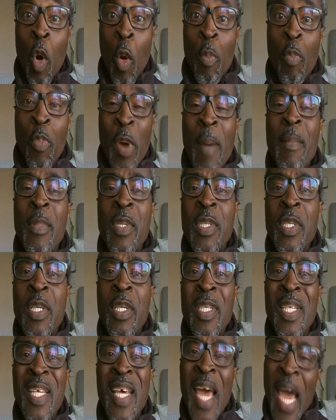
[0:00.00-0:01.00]
or
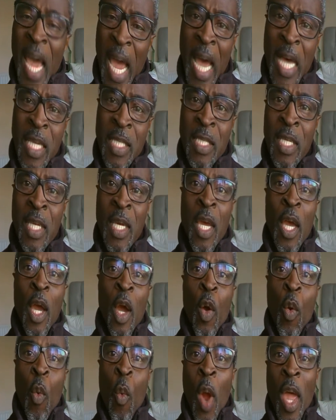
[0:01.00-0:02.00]
premises has
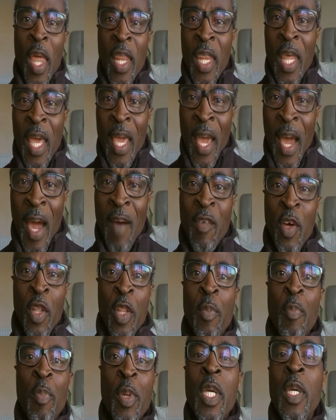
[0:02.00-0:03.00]
when they have
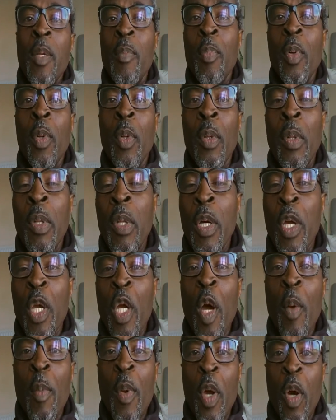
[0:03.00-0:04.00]
other people
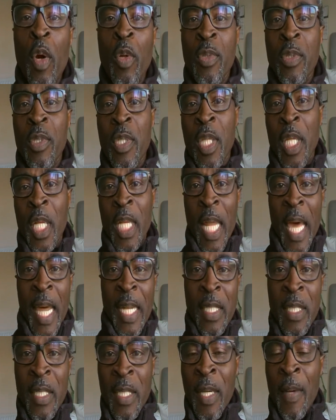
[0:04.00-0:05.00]
coming onto the
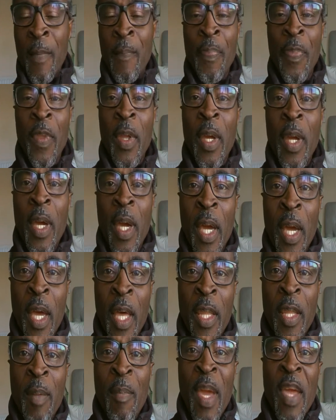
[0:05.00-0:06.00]
land.
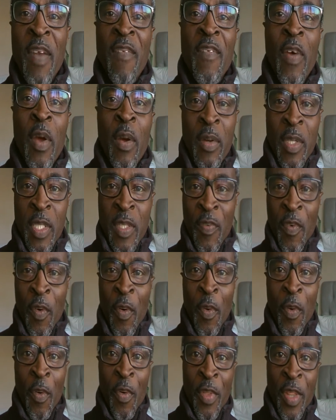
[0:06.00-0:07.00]
The main focus
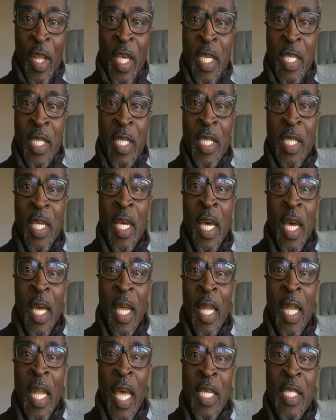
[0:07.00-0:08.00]
for this
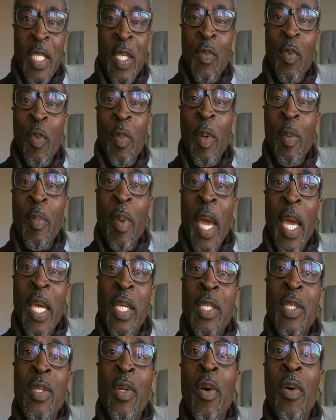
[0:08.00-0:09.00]
lesson will be
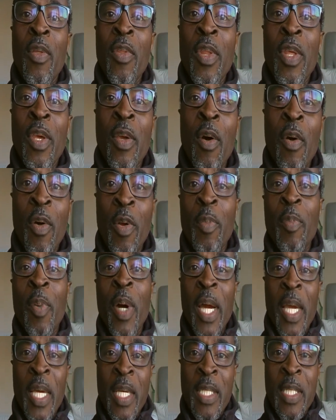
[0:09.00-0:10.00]
based on the
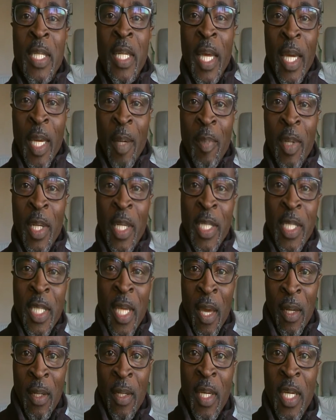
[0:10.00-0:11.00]
Occupiers
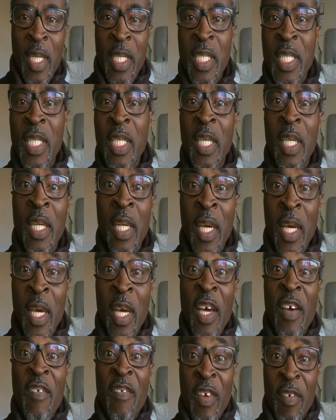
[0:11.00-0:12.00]
Liability Act
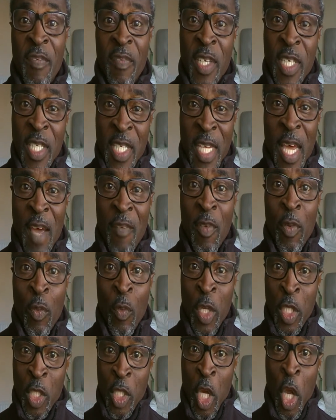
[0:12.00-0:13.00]

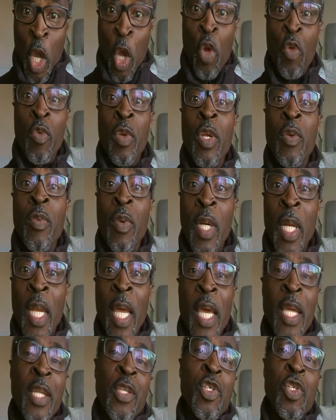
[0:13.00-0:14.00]
1957, which only
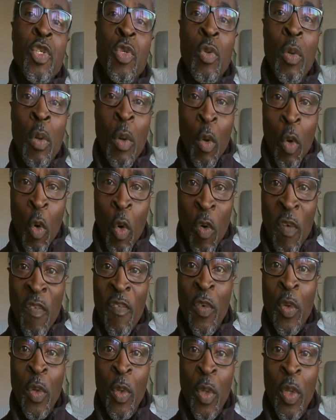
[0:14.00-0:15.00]
relates to
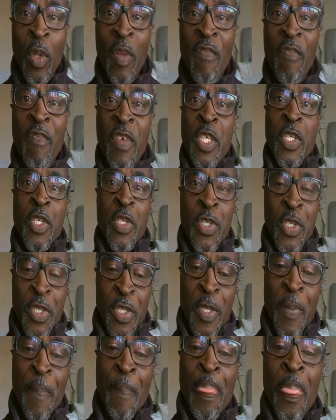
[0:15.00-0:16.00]
lawful
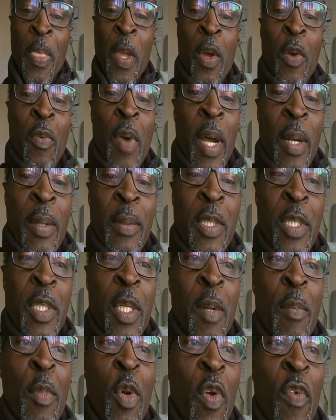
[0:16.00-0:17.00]
visitors. Right,
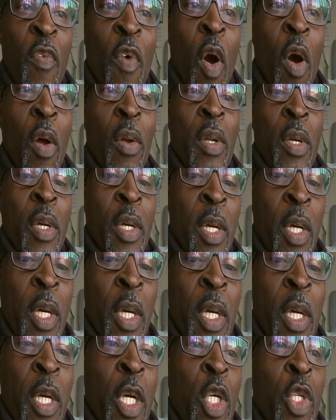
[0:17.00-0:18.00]
just going to move on
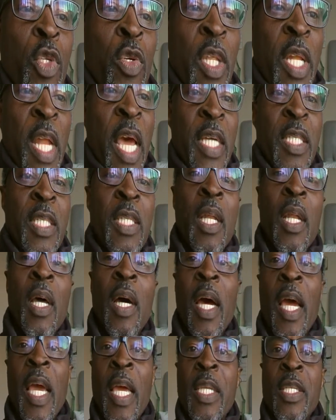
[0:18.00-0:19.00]
to the next
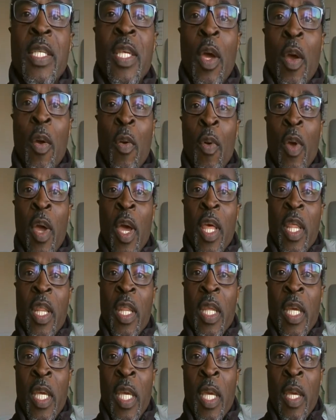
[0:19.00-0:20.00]
slide. So
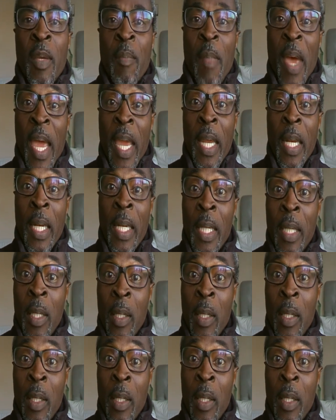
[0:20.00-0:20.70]
the main